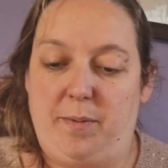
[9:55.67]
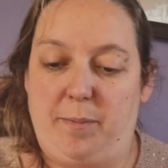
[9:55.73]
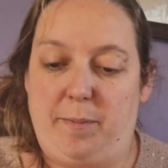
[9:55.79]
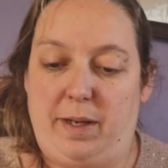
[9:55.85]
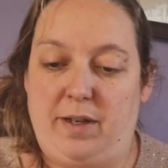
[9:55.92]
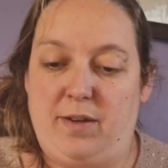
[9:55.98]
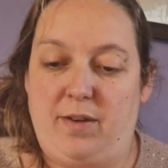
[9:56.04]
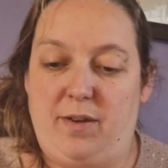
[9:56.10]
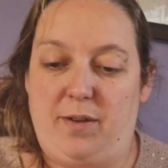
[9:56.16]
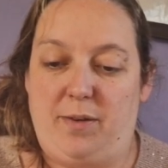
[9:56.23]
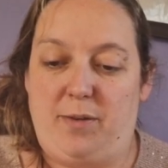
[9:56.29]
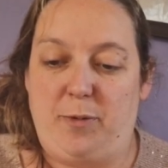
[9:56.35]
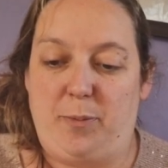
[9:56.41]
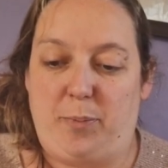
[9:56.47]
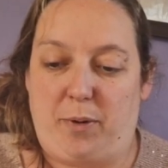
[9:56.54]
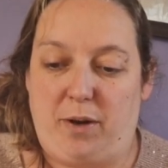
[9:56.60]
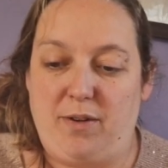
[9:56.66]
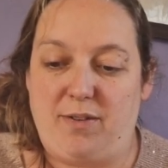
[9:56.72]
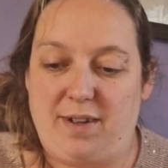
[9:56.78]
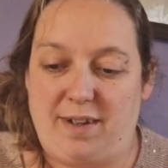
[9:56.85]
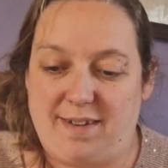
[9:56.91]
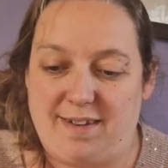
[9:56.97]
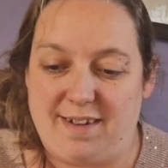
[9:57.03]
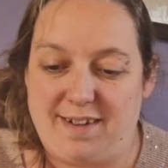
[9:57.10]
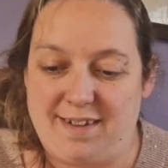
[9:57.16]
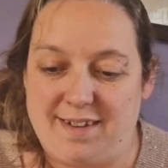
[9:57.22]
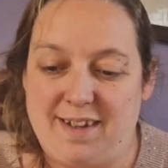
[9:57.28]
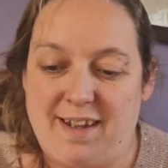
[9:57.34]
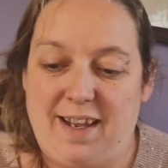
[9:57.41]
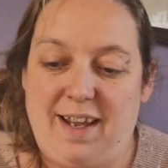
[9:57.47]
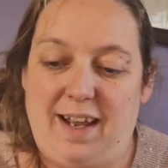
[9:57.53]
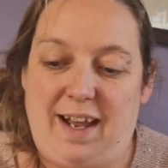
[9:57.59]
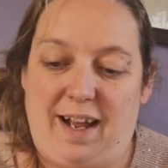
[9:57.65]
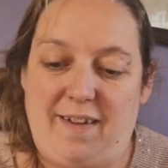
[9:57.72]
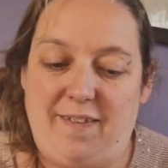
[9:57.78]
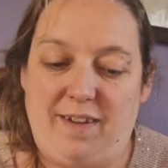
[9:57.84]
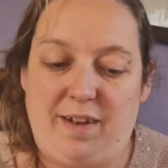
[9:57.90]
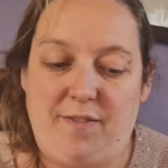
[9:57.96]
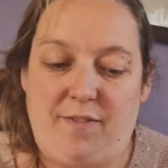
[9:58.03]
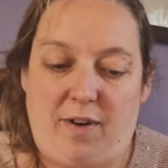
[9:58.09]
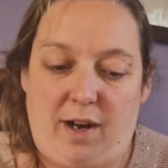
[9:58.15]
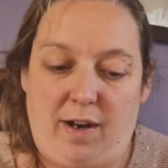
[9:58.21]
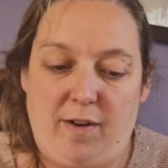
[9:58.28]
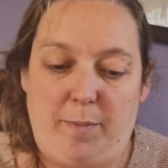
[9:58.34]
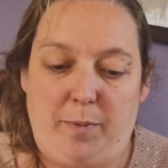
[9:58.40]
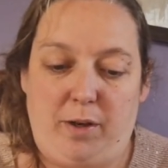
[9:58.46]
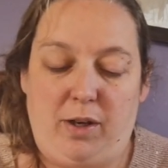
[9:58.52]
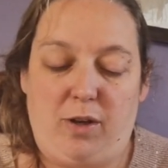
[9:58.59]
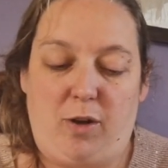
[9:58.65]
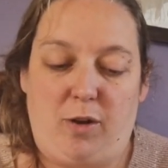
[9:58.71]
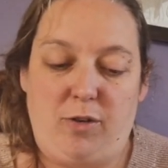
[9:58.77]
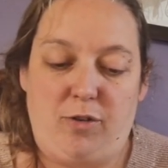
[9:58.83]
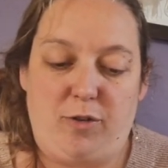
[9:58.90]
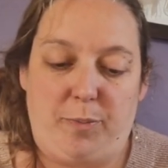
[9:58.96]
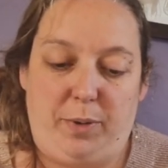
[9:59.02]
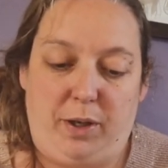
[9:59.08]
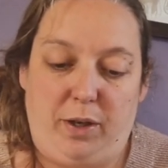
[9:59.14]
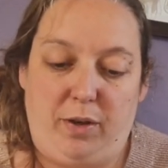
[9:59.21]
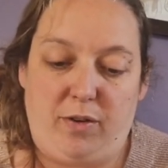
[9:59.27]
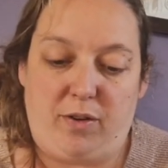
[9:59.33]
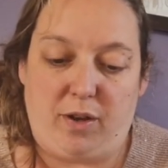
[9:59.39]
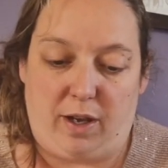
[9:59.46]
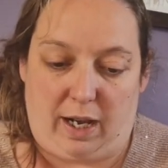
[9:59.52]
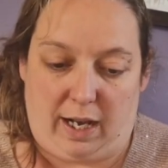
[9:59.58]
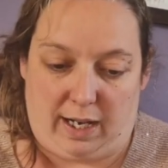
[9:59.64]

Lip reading: mental processes and the environment contribute to